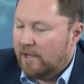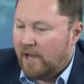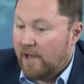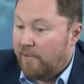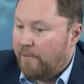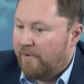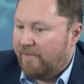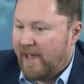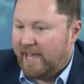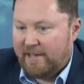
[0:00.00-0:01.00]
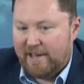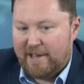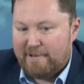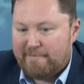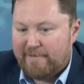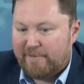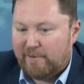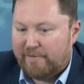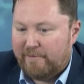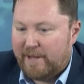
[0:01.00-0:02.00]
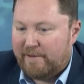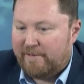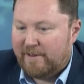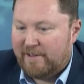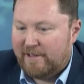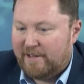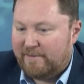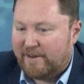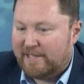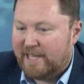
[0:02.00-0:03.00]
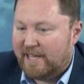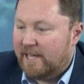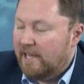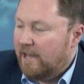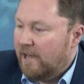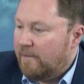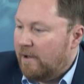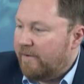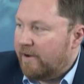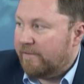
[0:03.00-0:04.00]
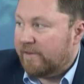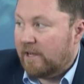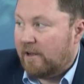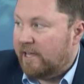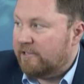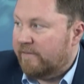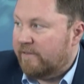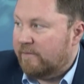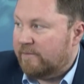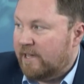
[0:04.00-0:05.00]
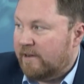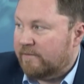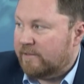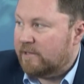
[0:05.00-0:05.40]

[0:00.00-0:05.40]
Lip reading: the buffet, for want of a better phrase there, are very often client-driven themselves.